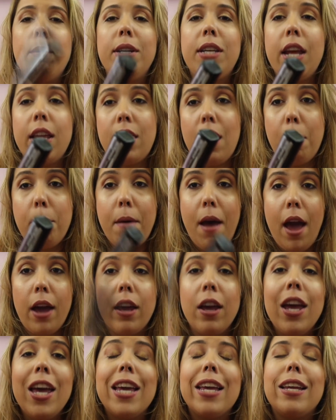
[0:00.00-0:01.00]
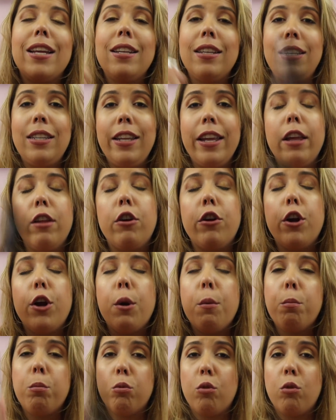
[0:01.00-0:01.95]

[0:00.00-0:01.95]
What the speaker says: me take that back. Concealer,